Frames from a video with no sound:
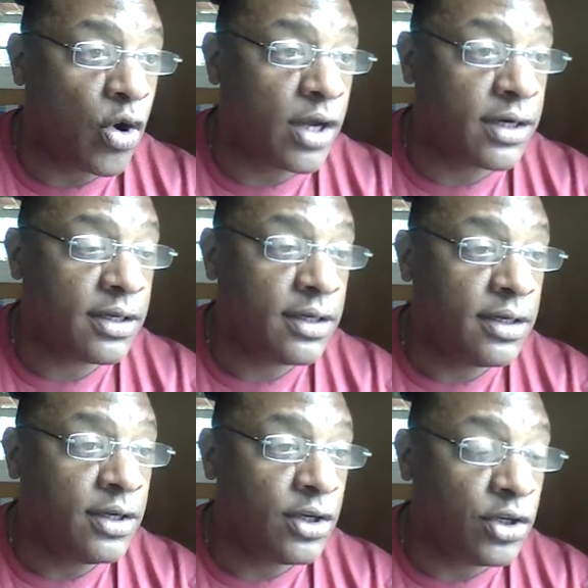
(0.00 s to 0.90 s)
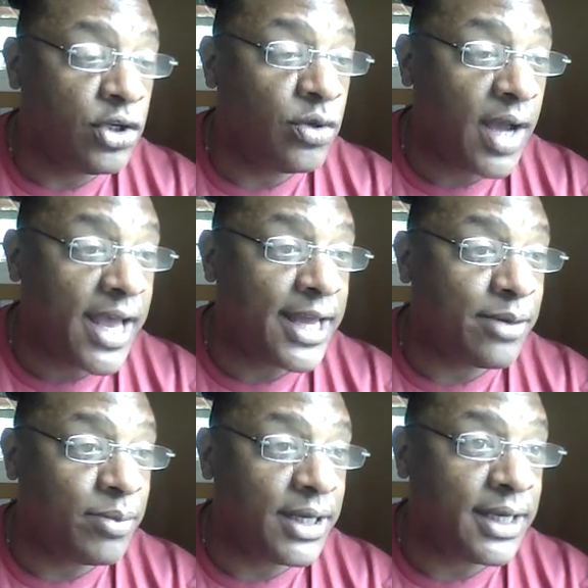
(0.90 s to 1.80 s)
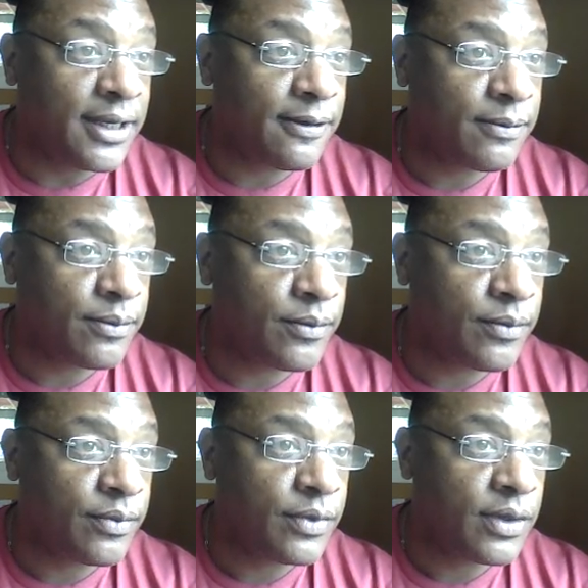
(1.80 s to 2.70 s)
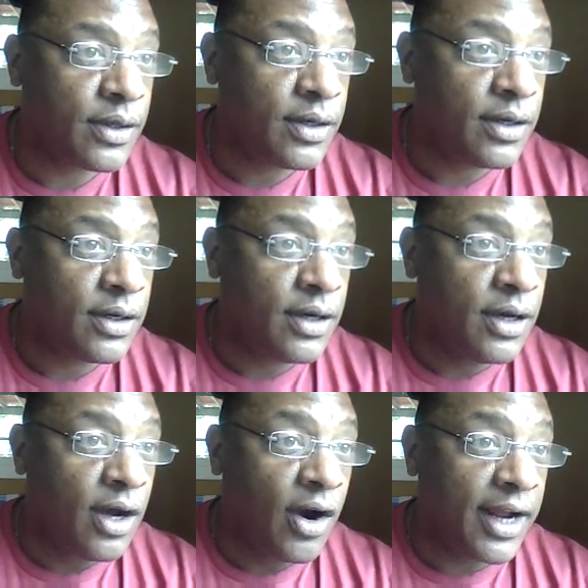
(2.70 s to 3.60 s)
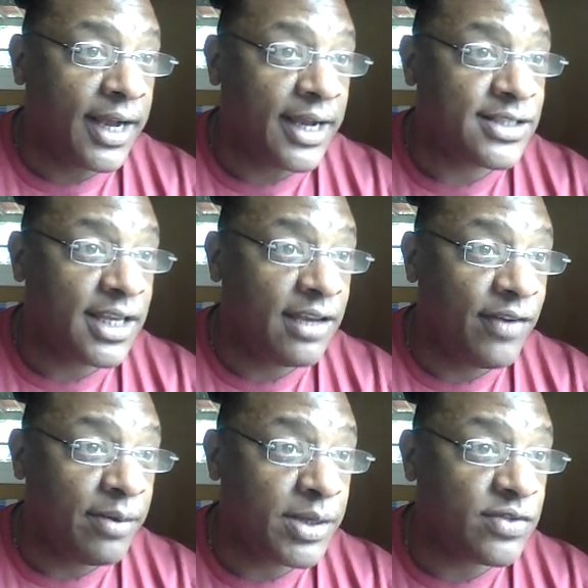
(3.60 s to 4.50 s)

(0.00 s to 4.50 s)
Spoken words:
on you and me. All right, guys, thank you very